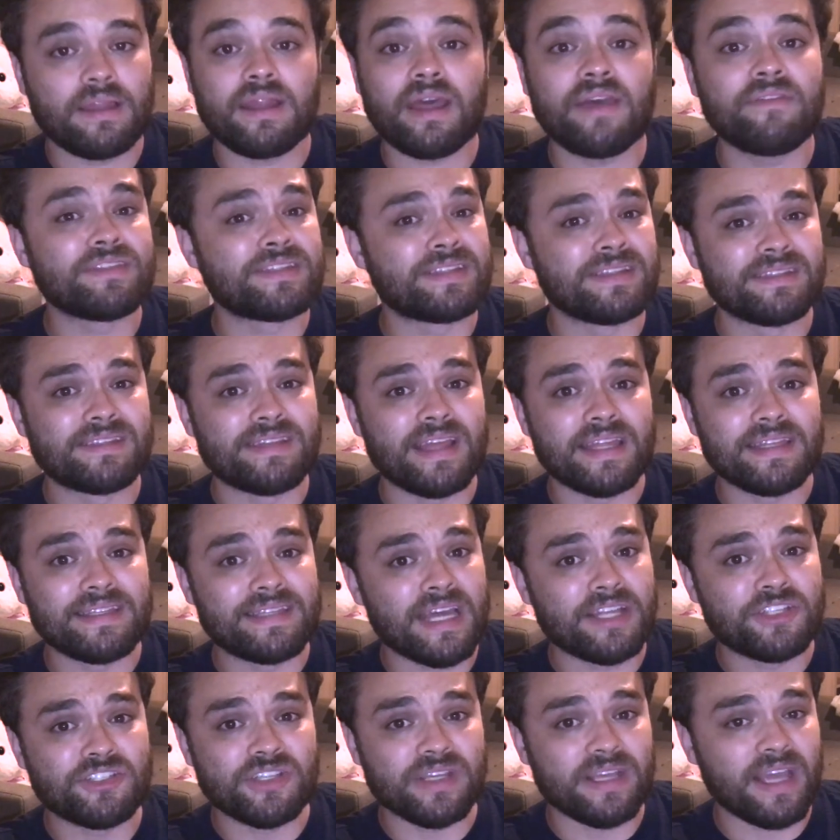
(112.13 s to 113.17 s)
And ever since then,
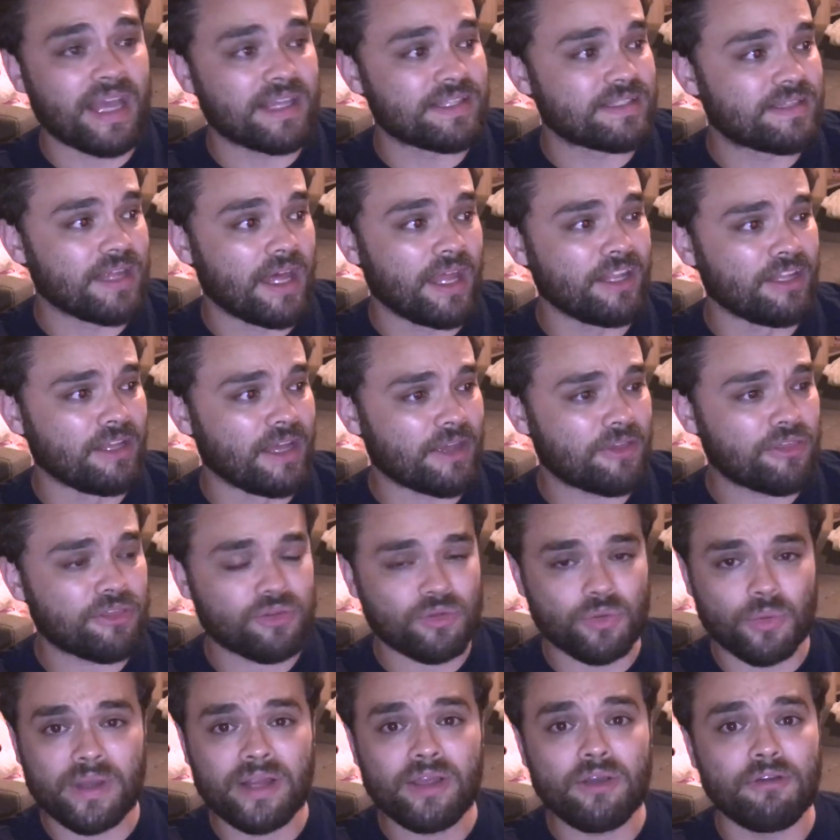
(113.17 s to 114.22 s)
Deji has done like
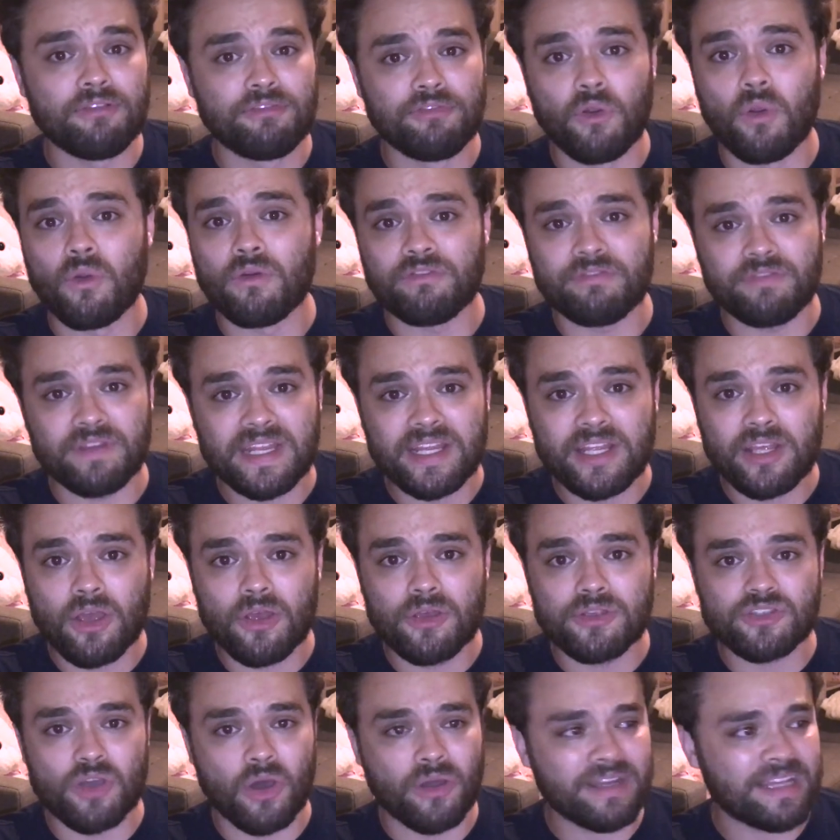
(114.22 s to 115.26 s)
three or four
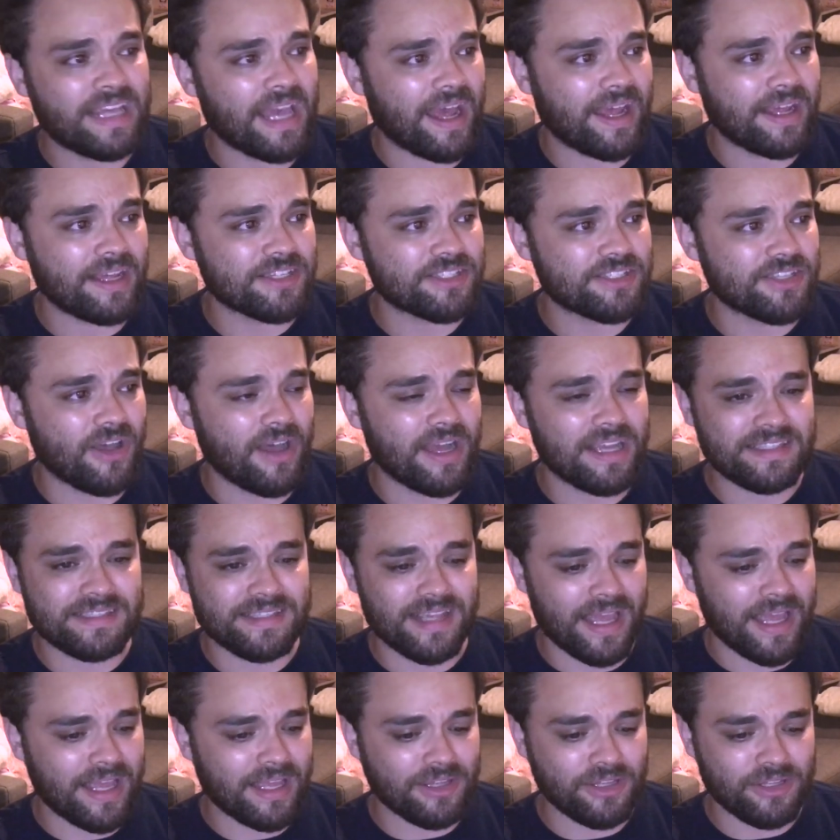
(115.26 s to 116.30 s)
videos on KSI
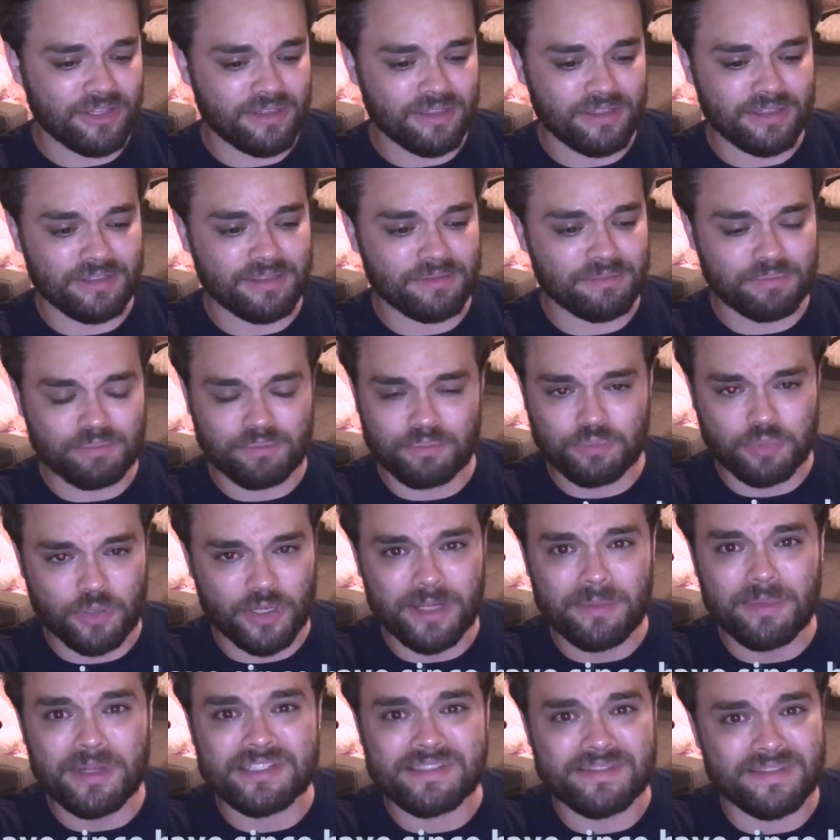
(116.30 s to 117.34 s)
saying
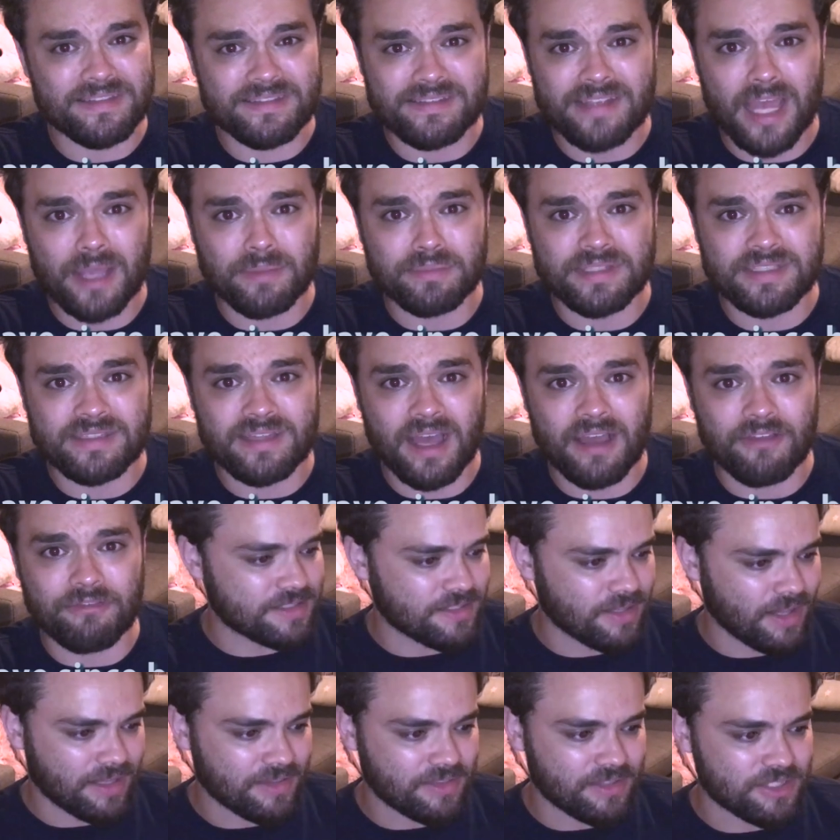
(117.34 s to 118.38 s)
pretty much the same stuff.
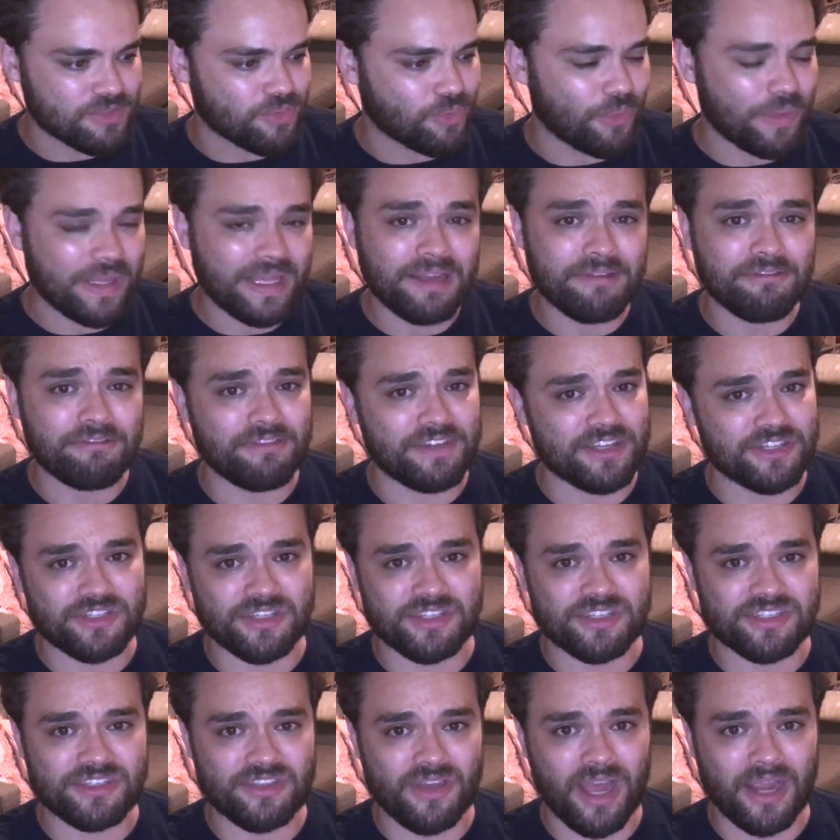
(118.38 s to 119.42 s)
It's like this weird
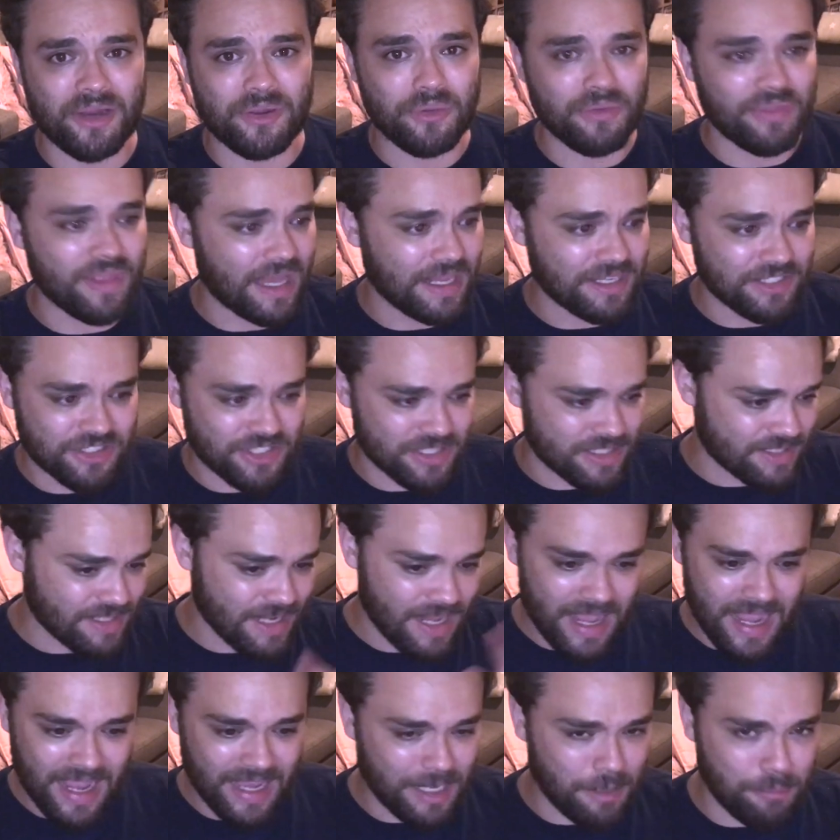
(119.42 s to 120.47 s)
vicious cycle that just
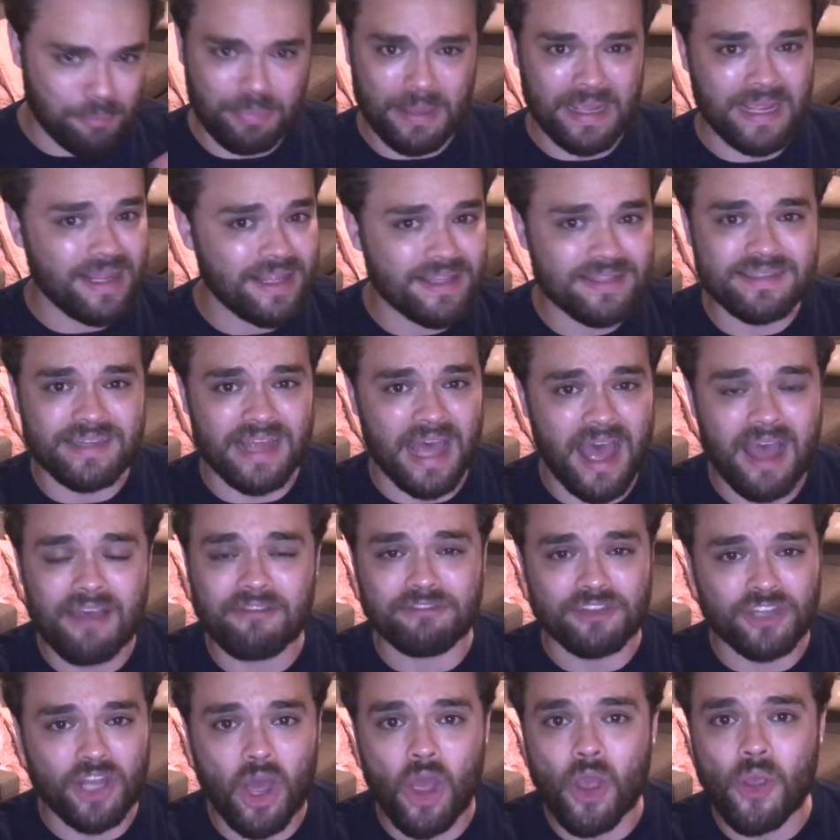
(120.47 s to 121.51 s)
it appears to
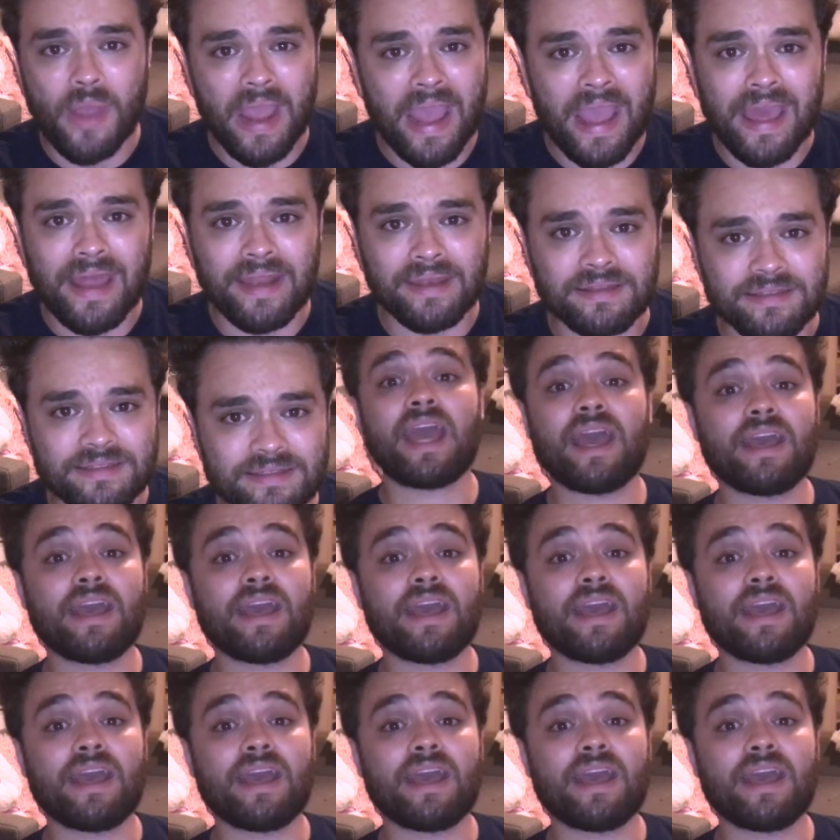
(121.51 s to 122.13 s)
have no end.